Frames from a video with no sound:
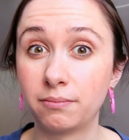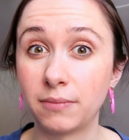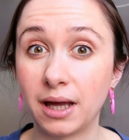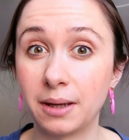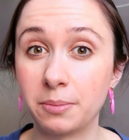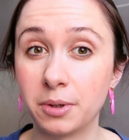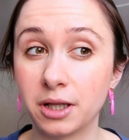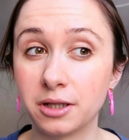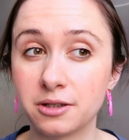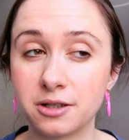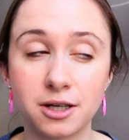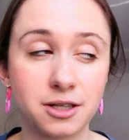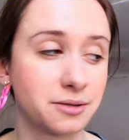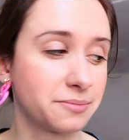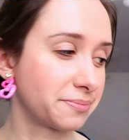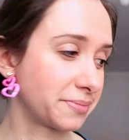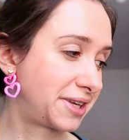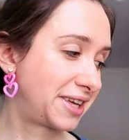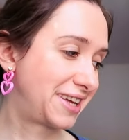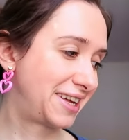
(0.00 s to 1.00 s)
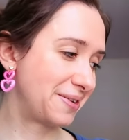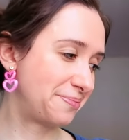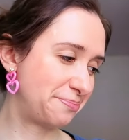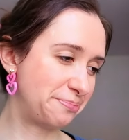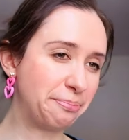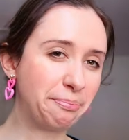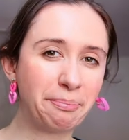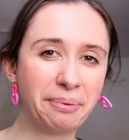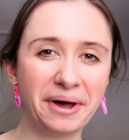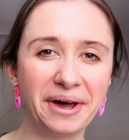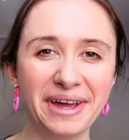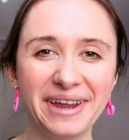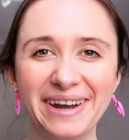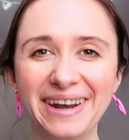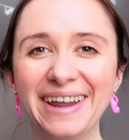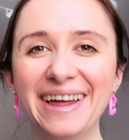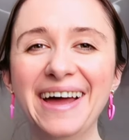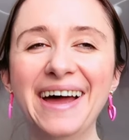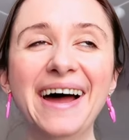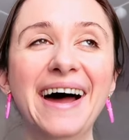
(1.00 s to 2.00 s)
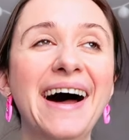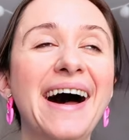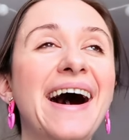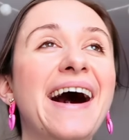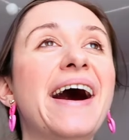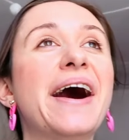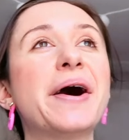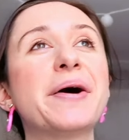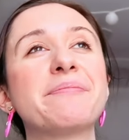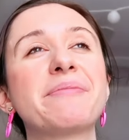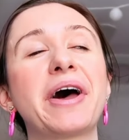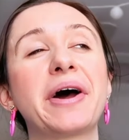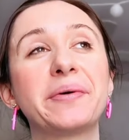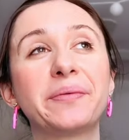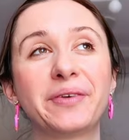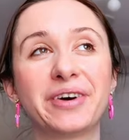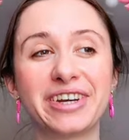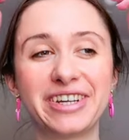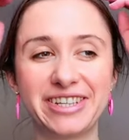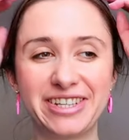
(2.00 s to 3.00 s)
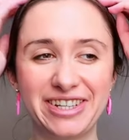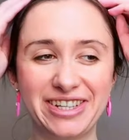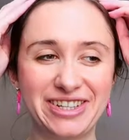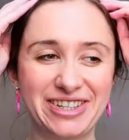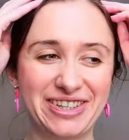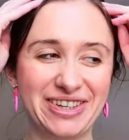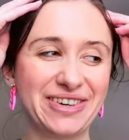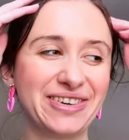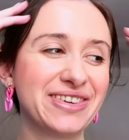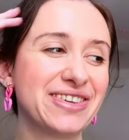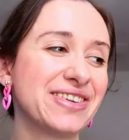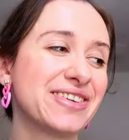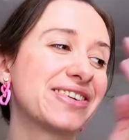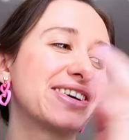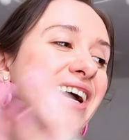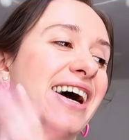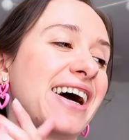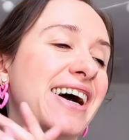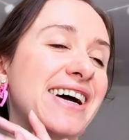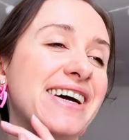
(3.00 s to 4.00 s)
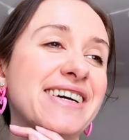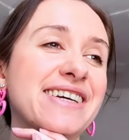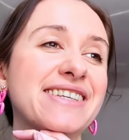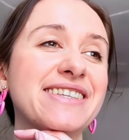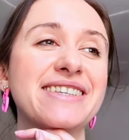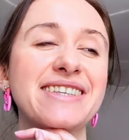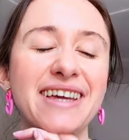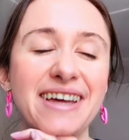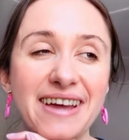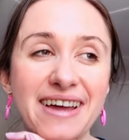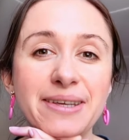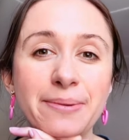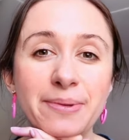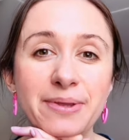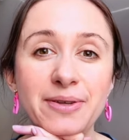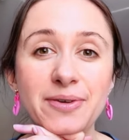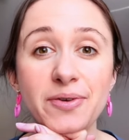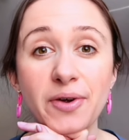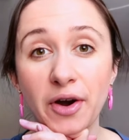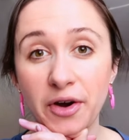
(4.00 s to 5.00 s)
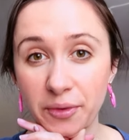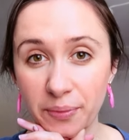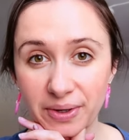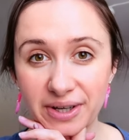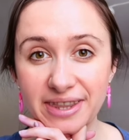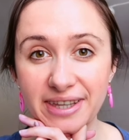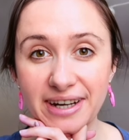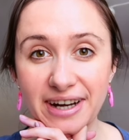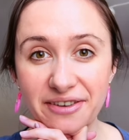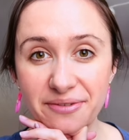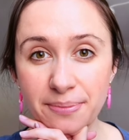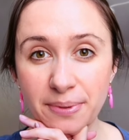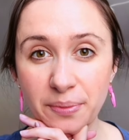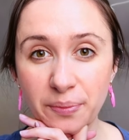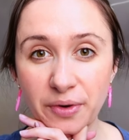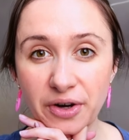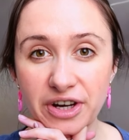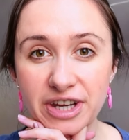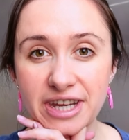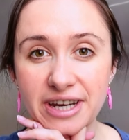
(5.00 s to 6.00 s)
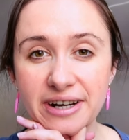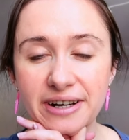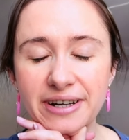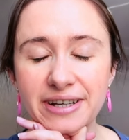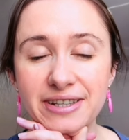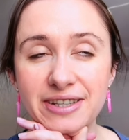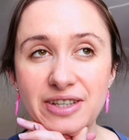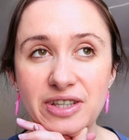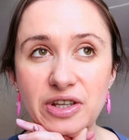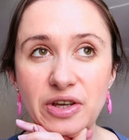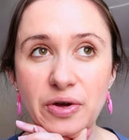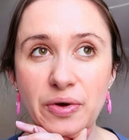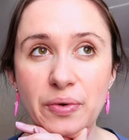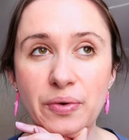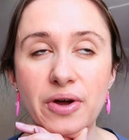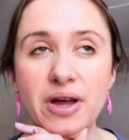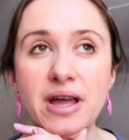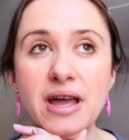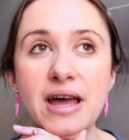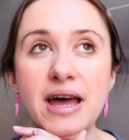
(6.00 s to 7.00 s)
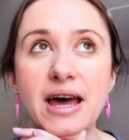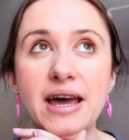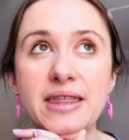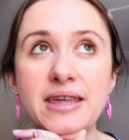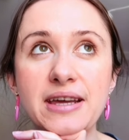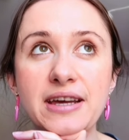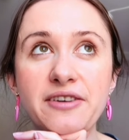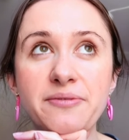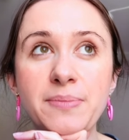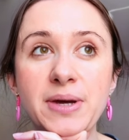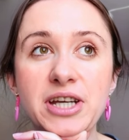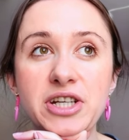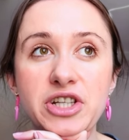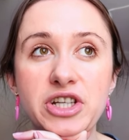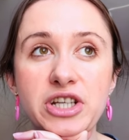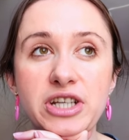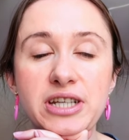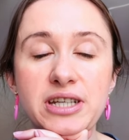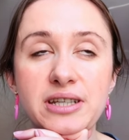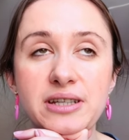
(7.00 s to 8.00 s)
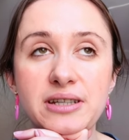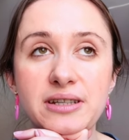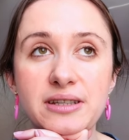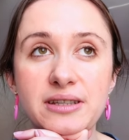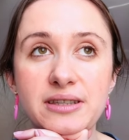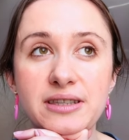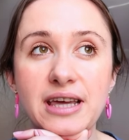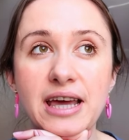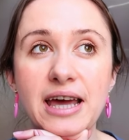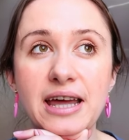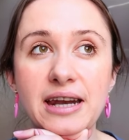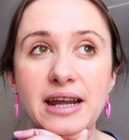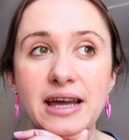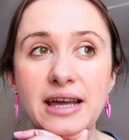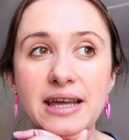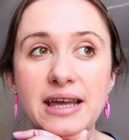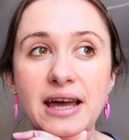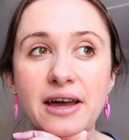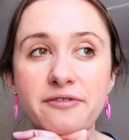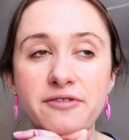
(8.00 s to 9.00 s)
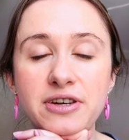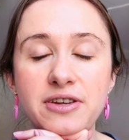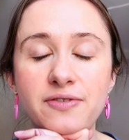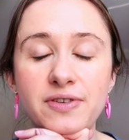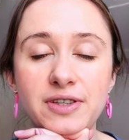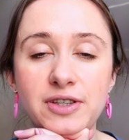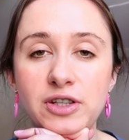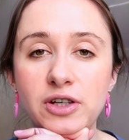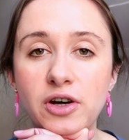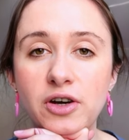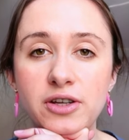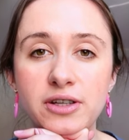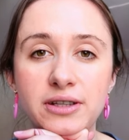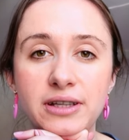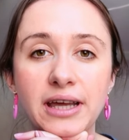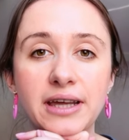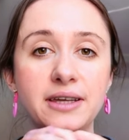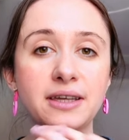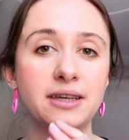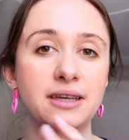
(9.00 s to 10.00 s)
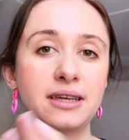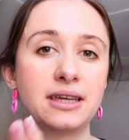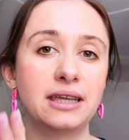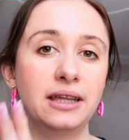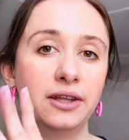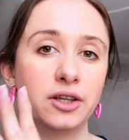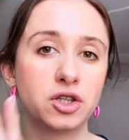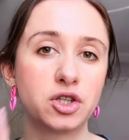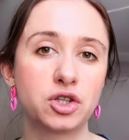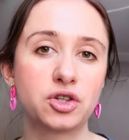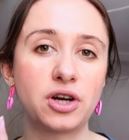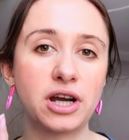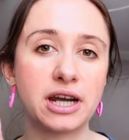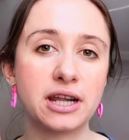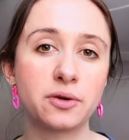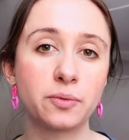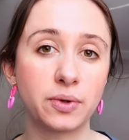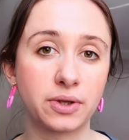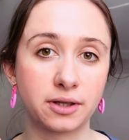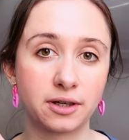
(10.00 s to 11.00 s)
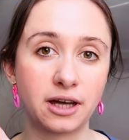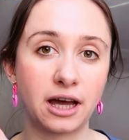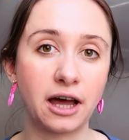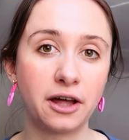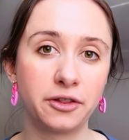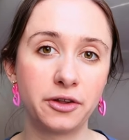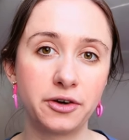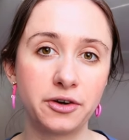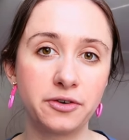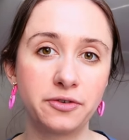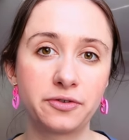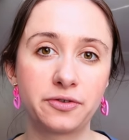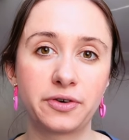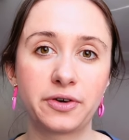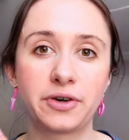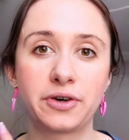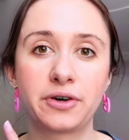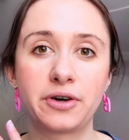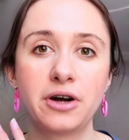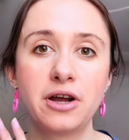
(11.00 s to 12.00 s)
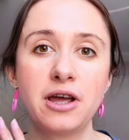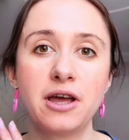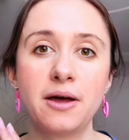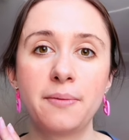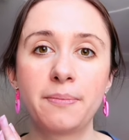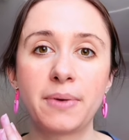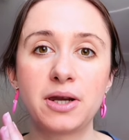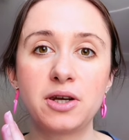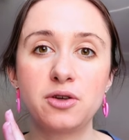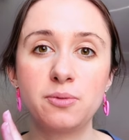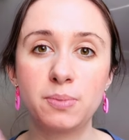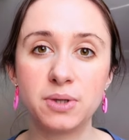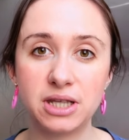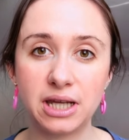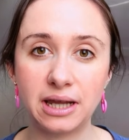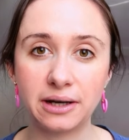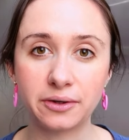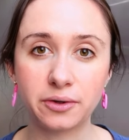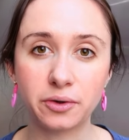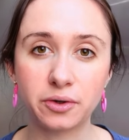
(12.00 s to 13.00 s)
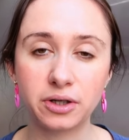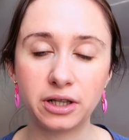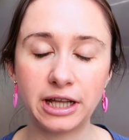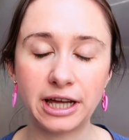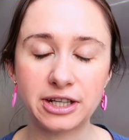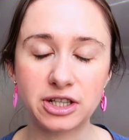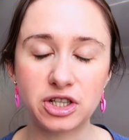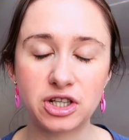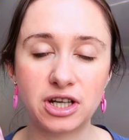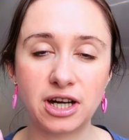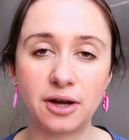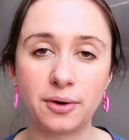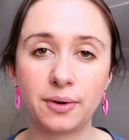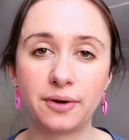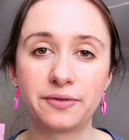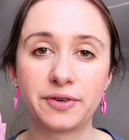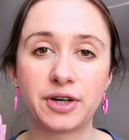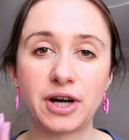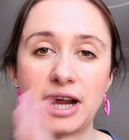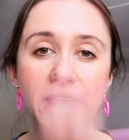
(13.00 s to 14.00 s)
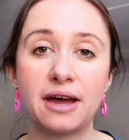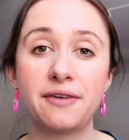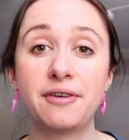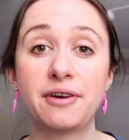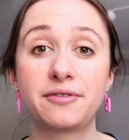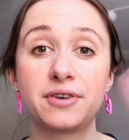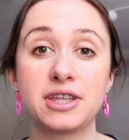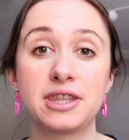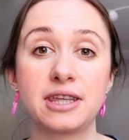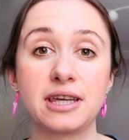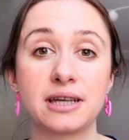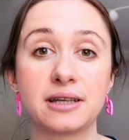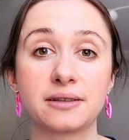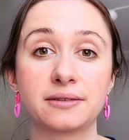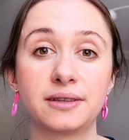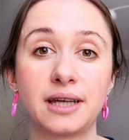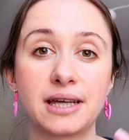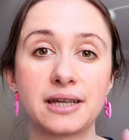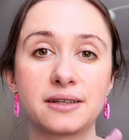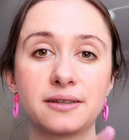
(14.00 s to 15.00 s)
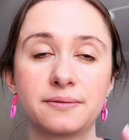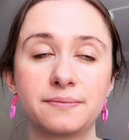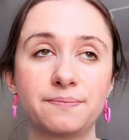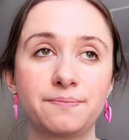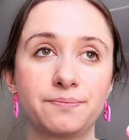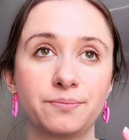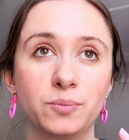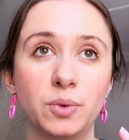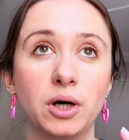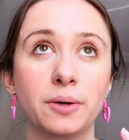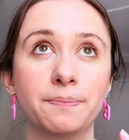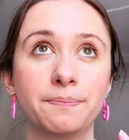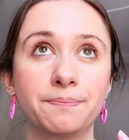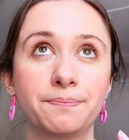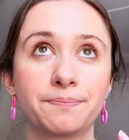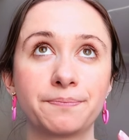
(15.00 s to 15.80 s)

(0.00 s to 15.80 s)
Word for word: I apologize. but um, I wanted to show you guys some of the new artwork that I've been working on. So I think I've mentioned that I haven't even started like illustrating with color for my new botanical collection. However, I have everything like, well,